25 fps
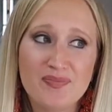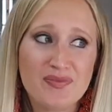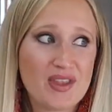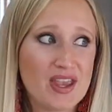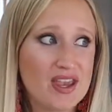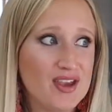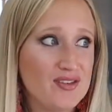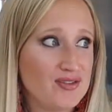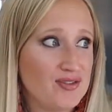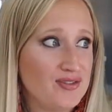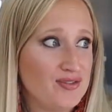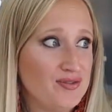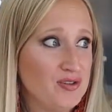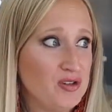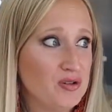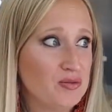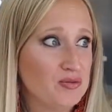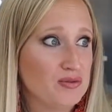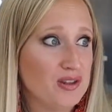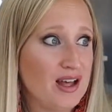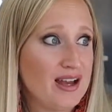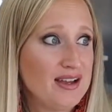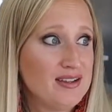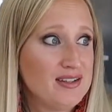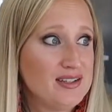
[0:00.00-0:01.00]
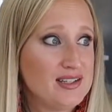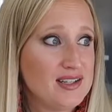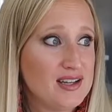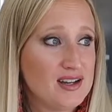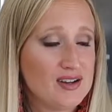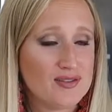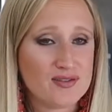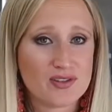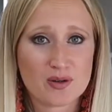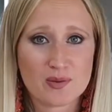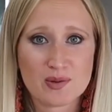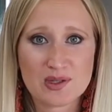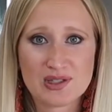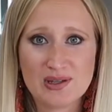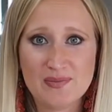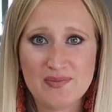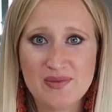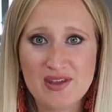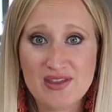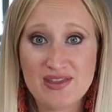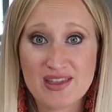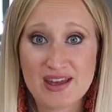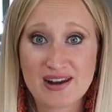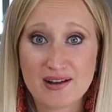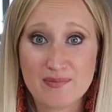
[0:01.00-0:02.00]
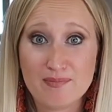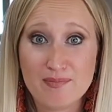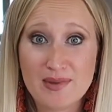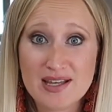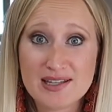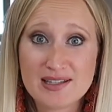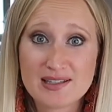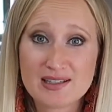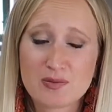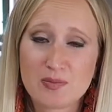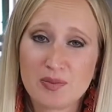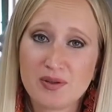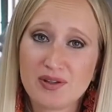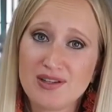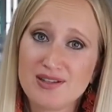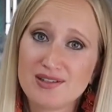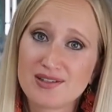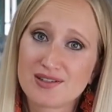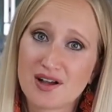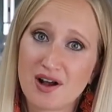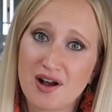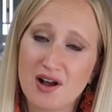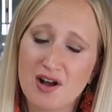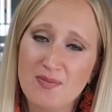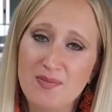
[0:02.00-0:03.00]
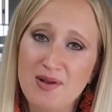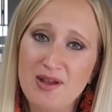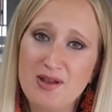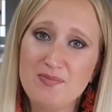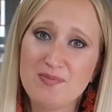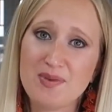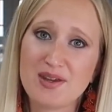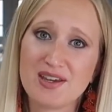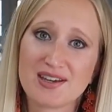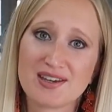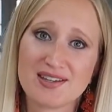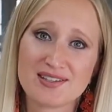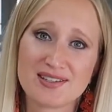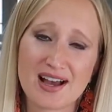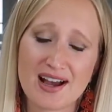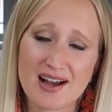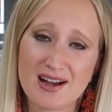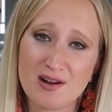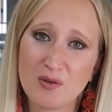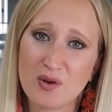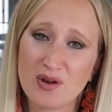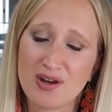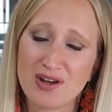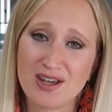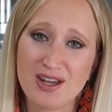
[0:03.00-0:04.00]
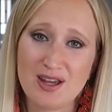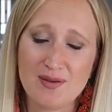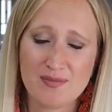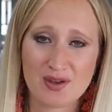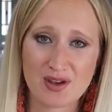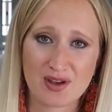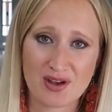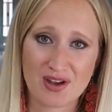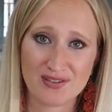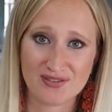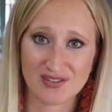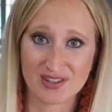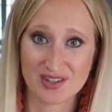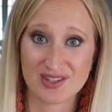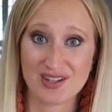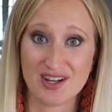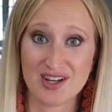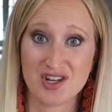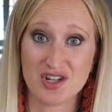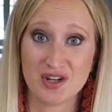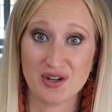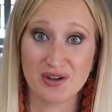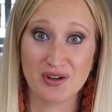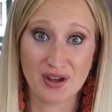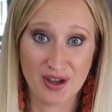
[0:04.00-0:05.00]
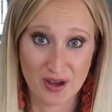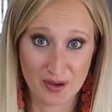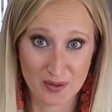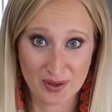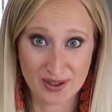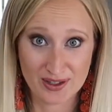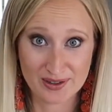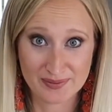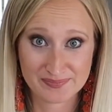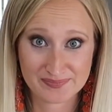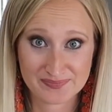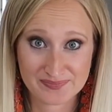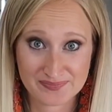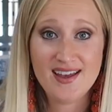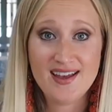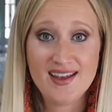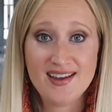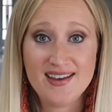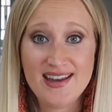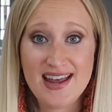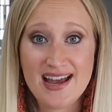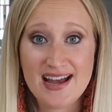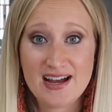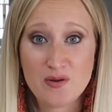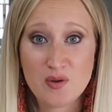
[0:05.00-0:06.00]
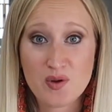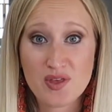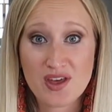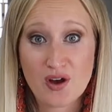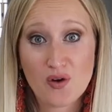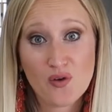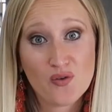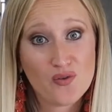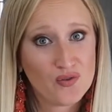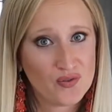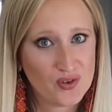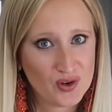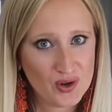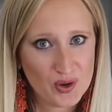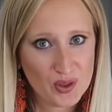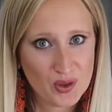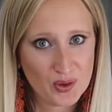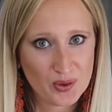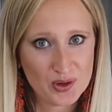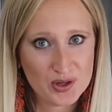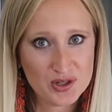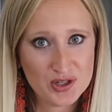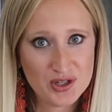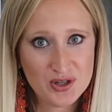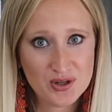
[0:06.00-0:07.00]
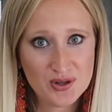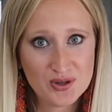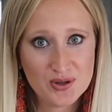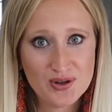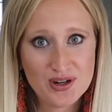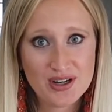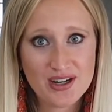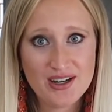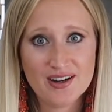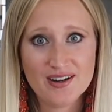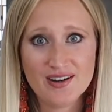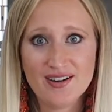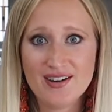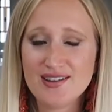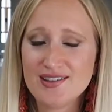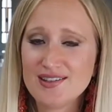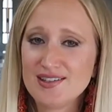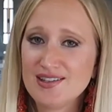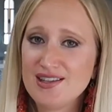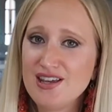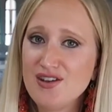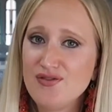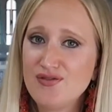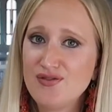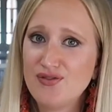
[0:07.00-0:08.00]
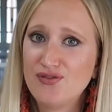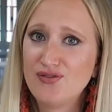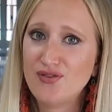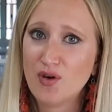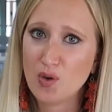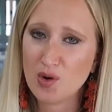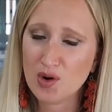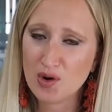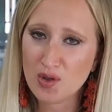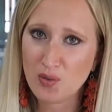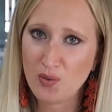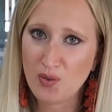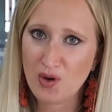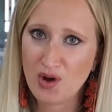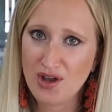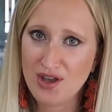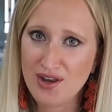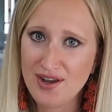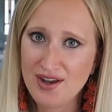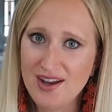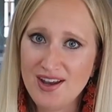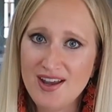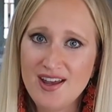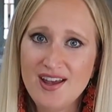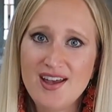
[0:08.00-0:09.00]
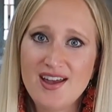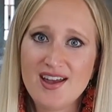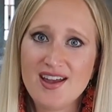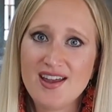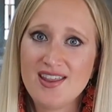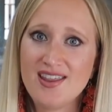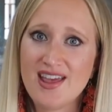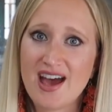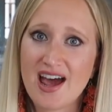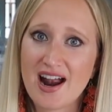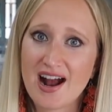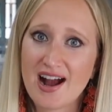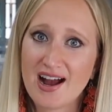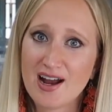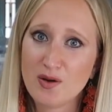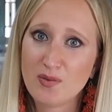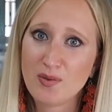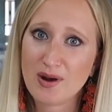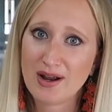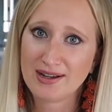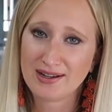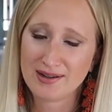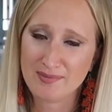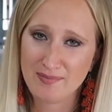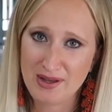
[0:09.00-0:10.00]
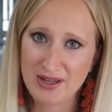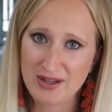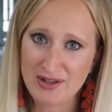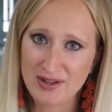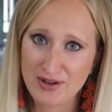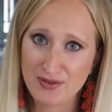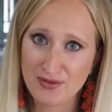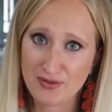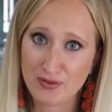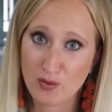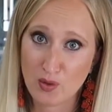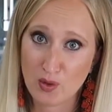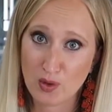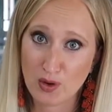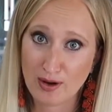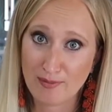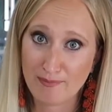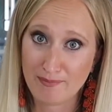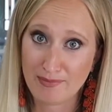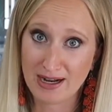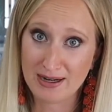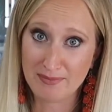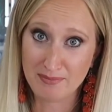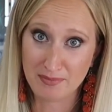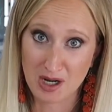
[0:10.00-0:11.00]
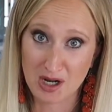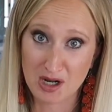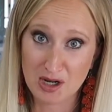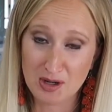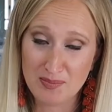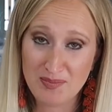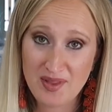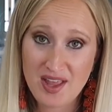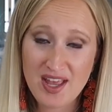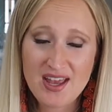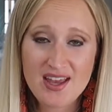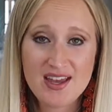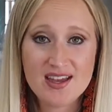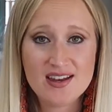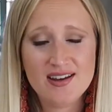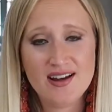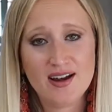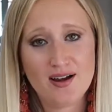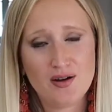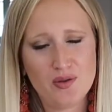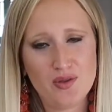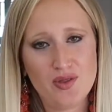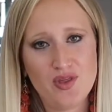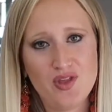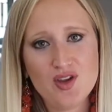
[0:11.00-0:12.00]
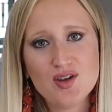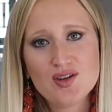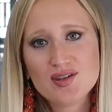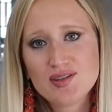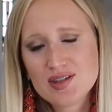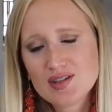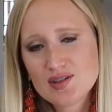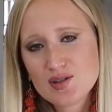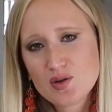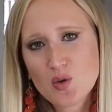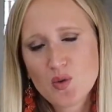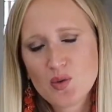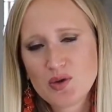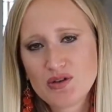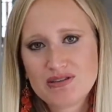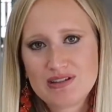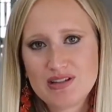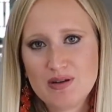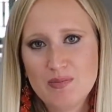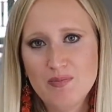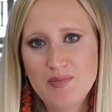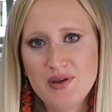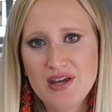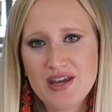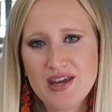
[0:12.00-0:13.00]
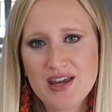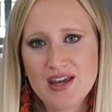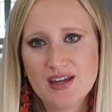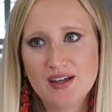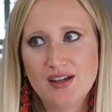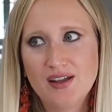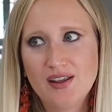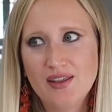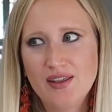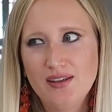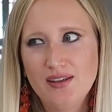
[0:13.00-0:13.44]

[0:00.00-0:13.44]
if you liked it, if there was something that I missed, please comment because I want to keep the conversation going. Now, without further ado, here is the 4th one that I recommended for my mom. Now, this is going to be